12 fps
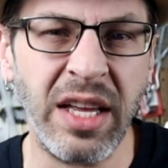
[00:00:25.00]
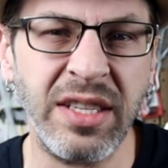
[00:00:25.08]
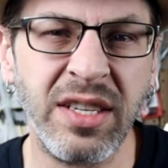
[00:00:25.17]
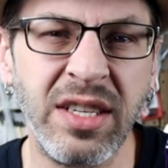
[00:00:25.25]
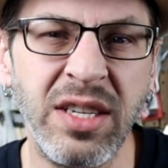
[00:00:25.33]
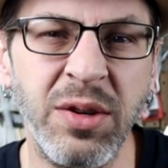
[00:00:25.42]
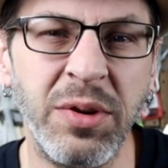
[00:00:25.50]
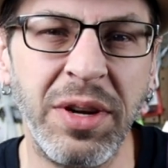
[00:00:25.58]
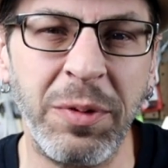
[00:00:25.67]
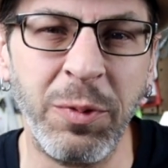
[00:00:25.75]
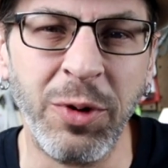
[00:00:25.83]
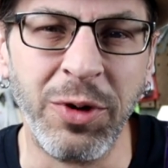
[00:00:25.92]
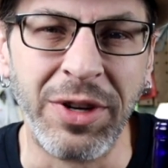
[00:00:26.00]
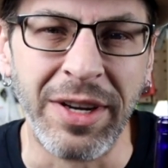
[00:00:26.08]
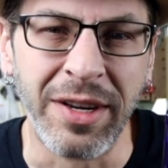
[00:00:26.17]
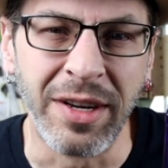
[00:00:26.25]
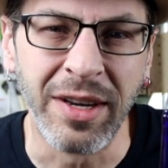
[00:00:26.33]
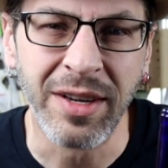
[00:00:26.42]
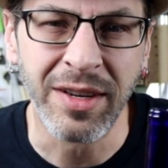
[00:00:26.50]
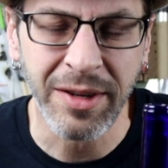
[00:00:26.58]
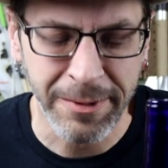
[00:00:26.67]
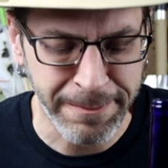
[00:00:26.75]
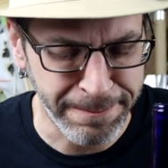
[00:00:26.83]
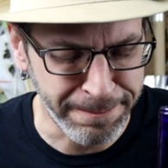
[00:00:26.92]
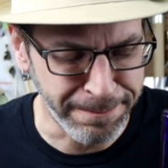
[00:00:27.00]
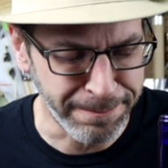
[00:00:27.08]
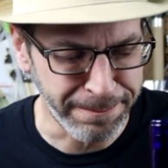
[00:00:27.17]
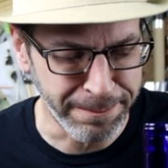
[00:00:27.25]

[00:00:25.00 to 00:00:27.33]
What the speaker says: still not working. I